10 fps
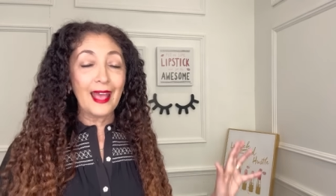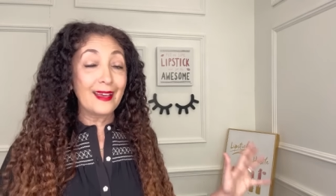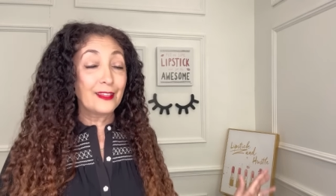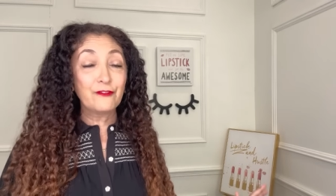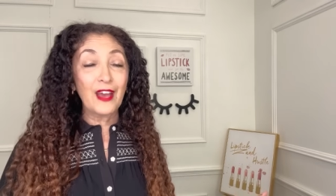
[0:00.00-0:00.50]

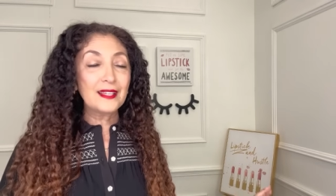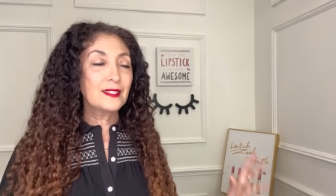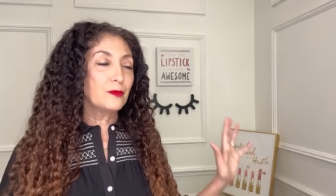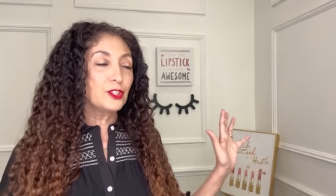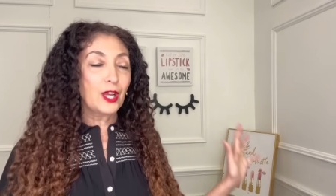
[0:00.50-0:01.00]
and the
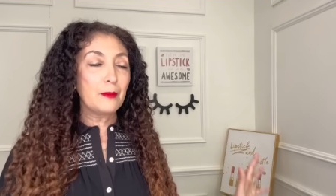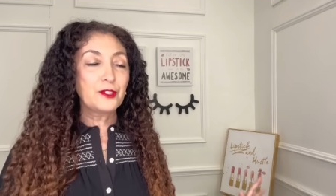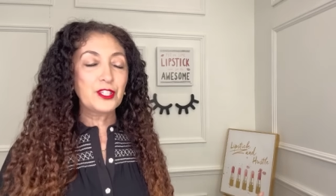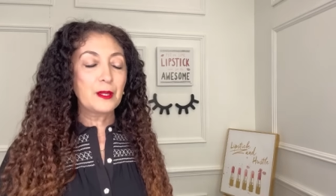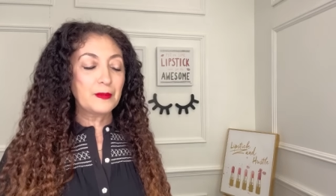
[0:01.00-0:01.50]
vest, which
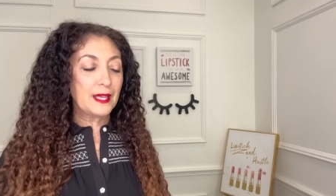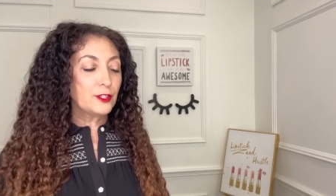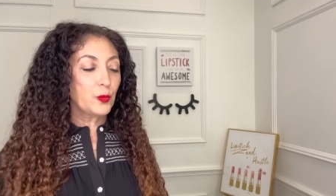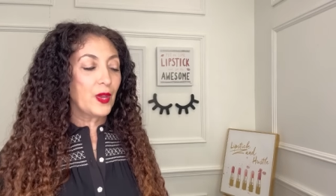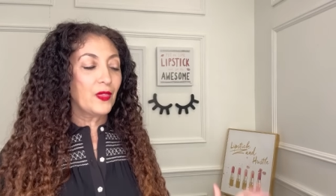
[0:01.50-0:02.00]
I'm just
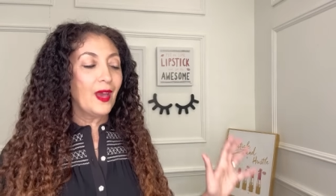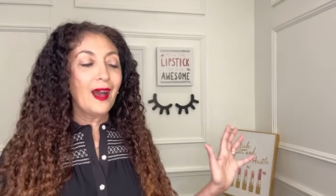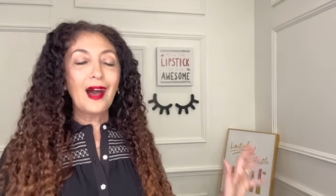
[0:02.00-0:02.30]
obsessed with?